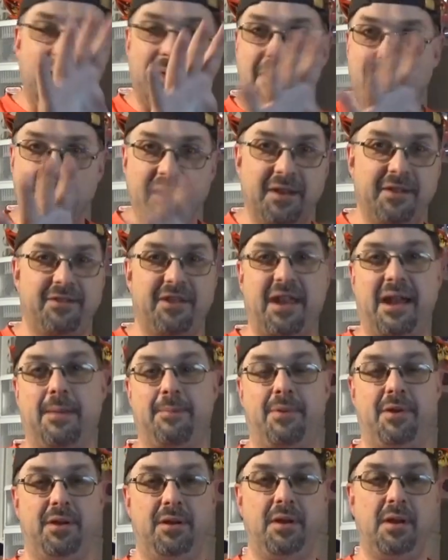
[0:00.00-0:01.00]
things
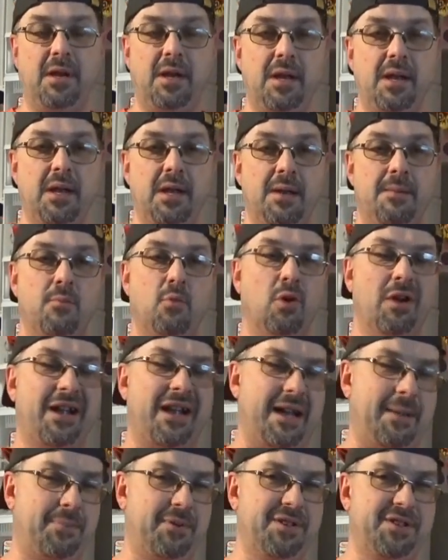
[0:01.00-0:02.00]
happen, more
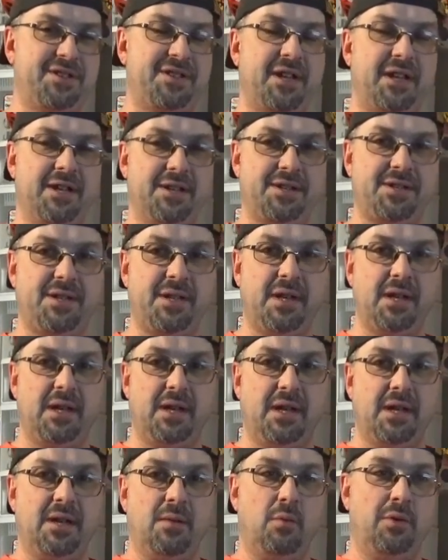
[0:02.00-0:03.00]
happenstance.
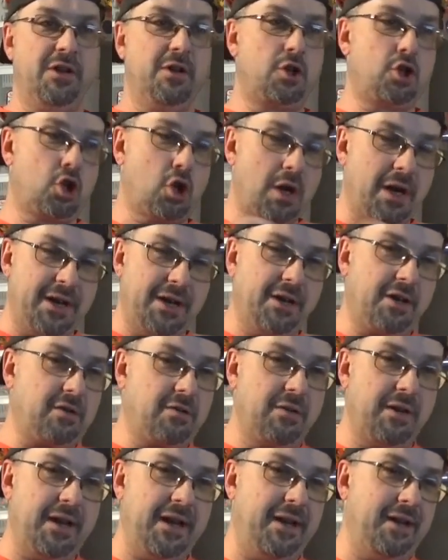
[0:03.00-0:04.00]
When you're trying to
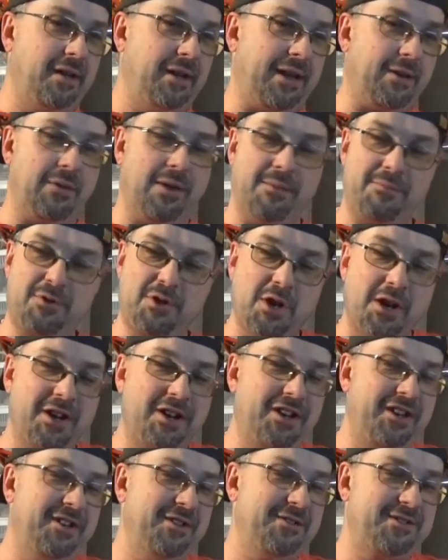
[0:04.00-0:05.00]
create it, like when I'm trying
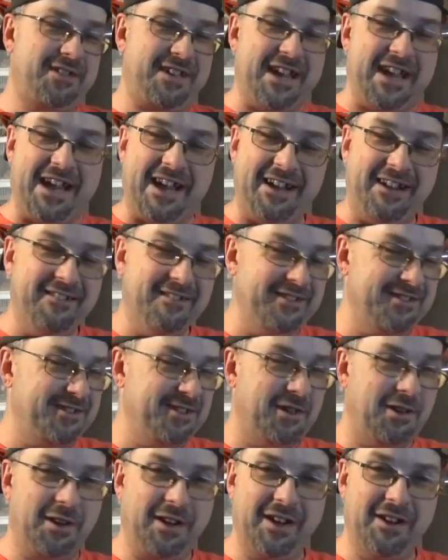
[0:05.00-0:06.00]
to use cat hair and
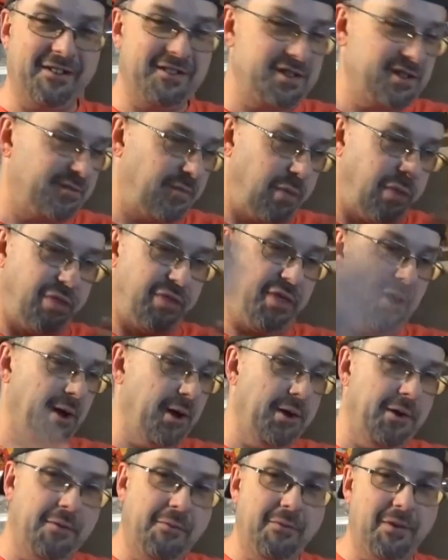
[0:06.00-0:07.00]
dog hair, just
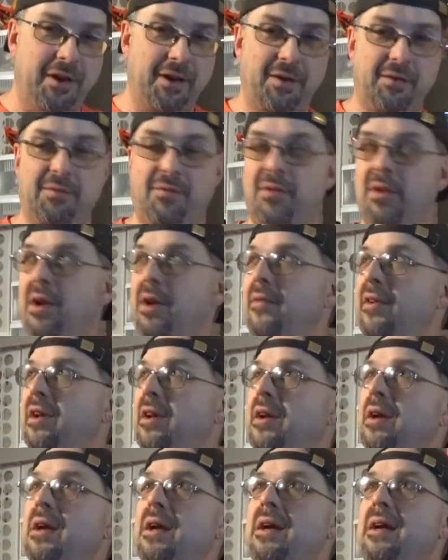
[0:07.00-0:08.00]
thud right in front of
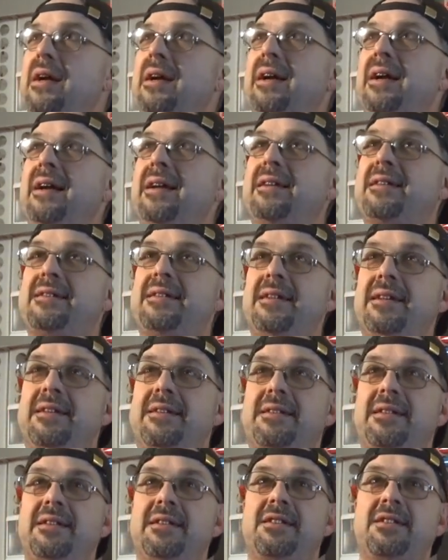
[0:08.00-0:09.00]
it, it's
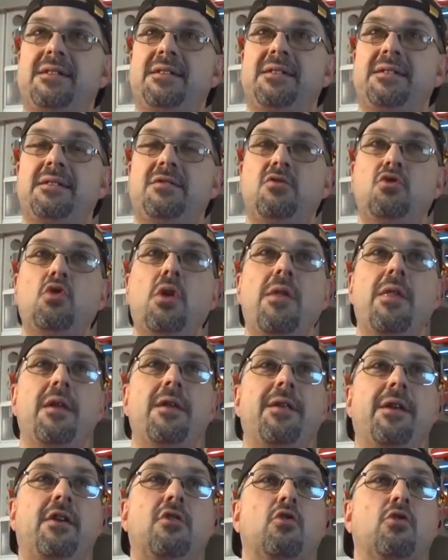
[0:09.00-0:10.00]

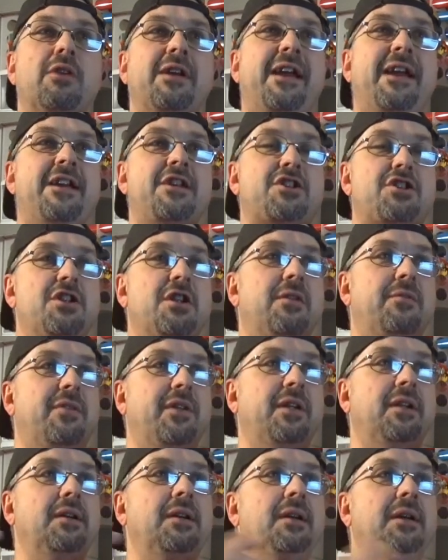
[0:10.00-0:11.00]
the creation of
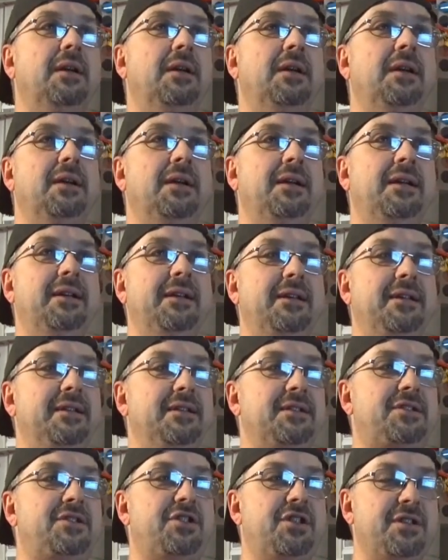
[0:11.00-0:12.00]
it
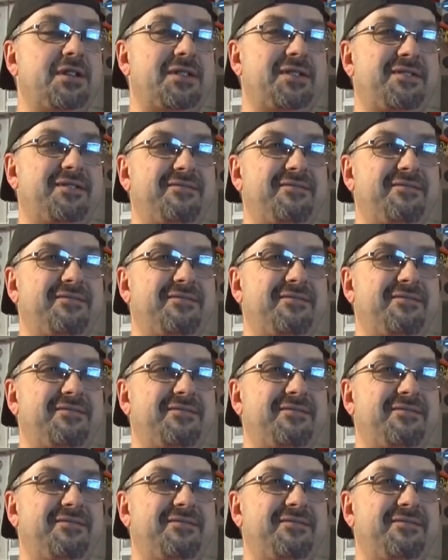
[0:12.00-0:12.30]
is just,